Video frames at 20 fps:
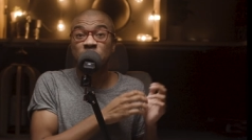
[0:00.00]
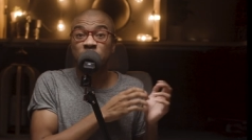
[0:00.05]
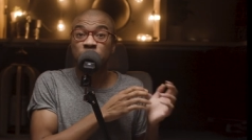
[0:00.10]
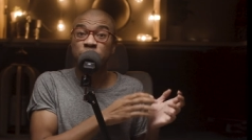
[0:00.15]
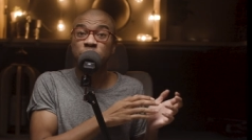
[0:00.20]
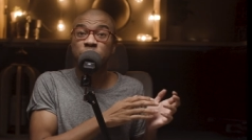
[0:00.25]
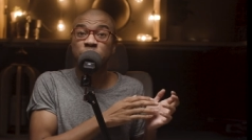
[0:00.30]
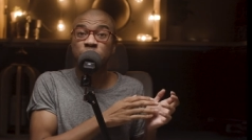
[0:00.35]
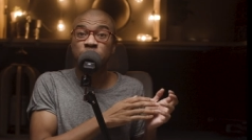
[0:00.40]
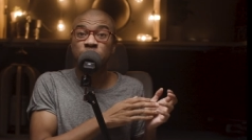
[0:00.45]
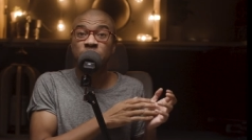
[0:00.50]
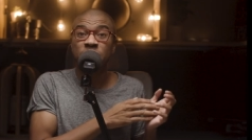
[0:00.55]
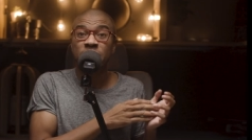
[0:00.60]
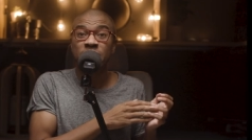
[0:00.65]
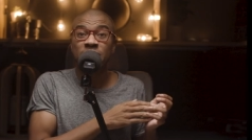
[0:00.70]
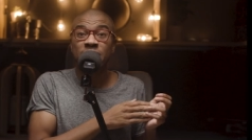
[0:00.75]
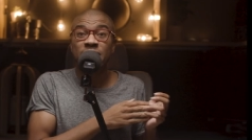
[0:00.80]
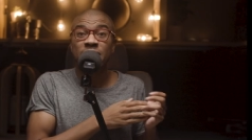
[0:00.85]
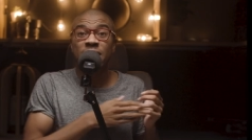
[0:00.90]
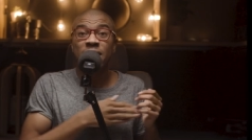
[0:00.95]
in a room,
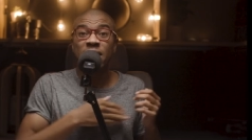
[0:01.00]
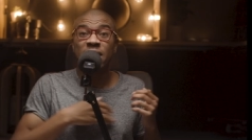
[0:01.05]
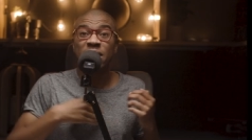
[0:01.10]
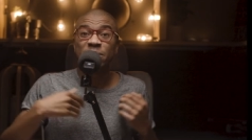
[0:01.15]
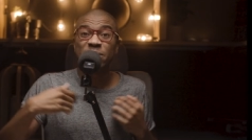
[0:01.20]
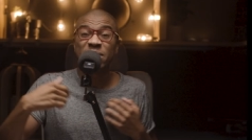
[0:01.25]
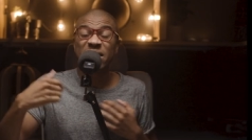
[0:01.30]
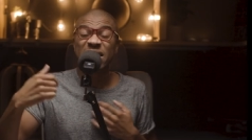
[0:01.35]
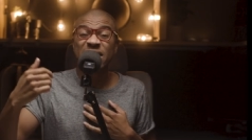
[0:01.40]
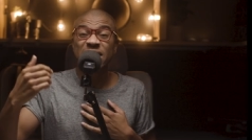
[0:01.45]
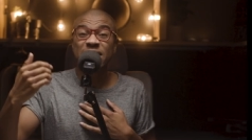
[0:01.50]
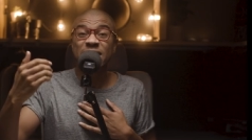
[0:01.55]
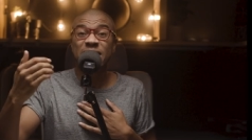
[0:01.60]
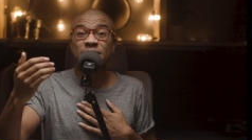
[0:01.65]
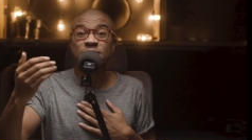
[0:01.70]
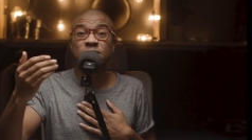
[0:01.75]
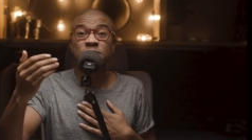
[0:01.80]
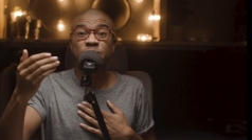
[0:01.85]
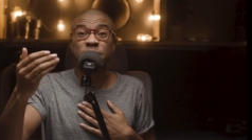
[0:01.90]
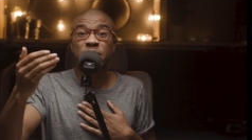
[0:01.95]
um, it
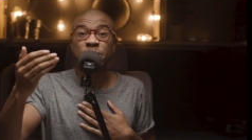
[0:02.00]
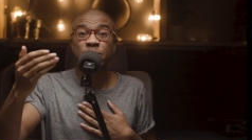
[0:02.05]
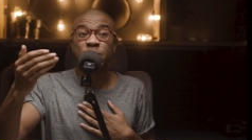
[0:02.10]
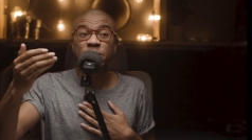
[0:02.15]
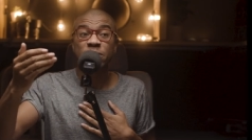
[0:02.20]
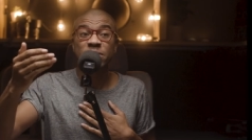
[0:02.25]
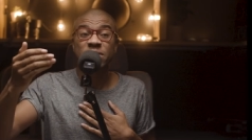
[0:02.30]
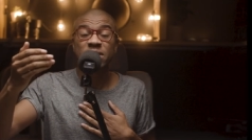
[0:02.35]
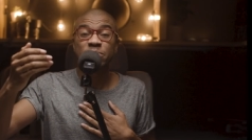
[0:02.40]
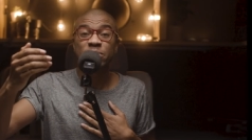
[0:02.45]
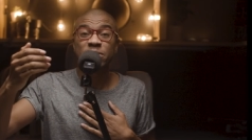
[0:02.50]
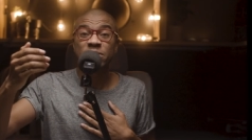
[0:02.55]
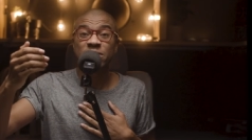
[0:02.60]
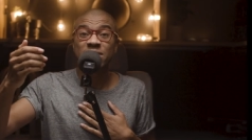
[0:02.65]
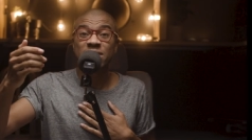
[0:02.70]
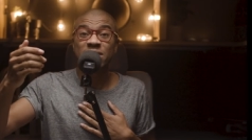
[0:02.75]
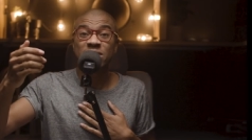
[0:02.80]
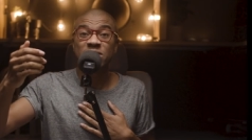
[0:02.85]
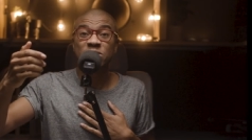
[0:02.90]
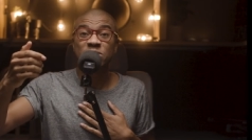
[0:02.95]
gives people an
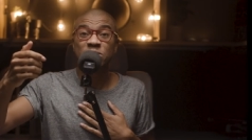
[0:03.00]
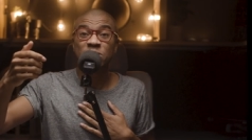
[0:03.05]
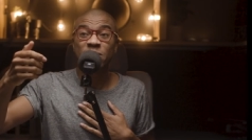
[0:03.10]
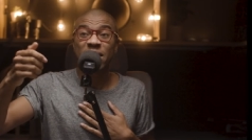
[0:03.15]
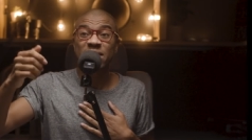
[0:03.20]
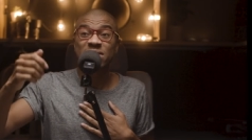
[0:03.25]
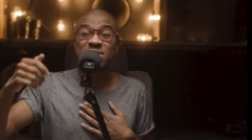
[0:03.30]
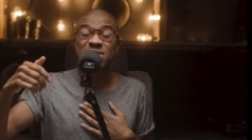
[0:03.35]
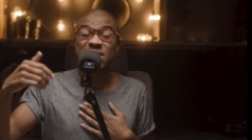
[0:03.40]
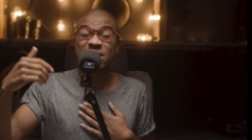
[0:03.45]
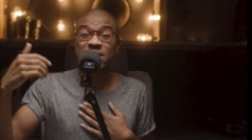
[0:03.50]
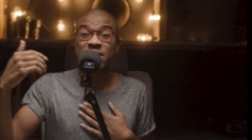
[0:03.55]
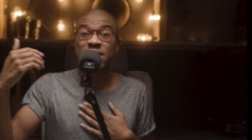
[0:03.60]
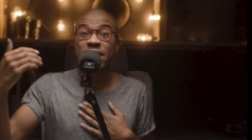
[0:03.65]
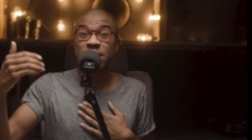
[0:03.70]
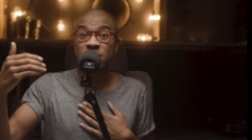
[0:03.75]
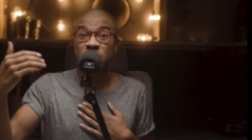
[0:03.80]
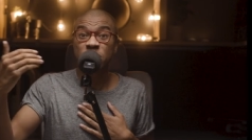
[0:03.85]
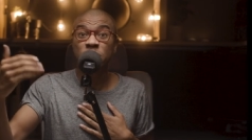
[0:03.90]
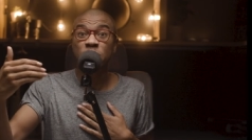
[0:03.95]
ability to actually
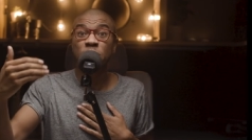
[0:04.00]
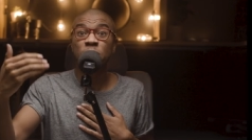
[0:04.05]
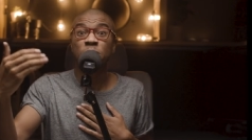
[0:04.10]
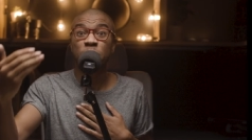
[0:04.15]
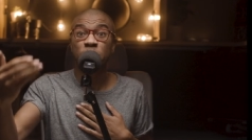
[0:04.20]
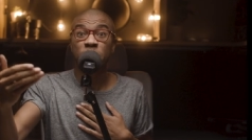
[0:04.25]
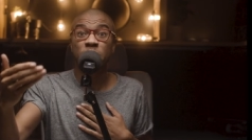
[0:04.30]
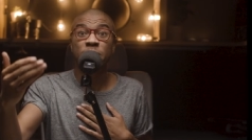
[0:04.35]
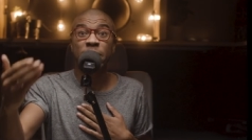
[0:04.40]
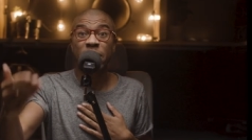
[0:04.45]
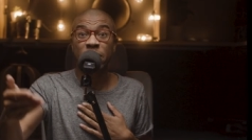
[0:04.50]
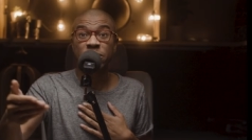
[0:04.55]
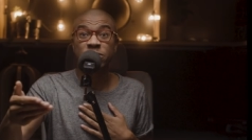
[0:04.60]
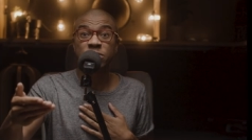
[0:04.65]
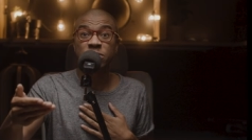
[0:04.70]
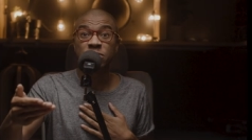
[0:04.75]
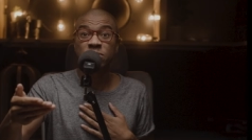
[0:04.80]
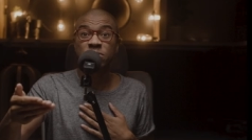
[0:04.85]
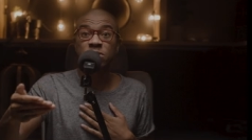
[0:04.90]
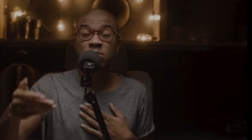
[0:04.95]
get to know more
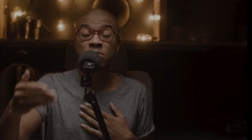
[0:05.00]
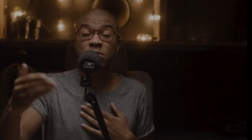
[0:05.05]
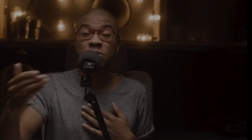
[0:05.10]
about you. So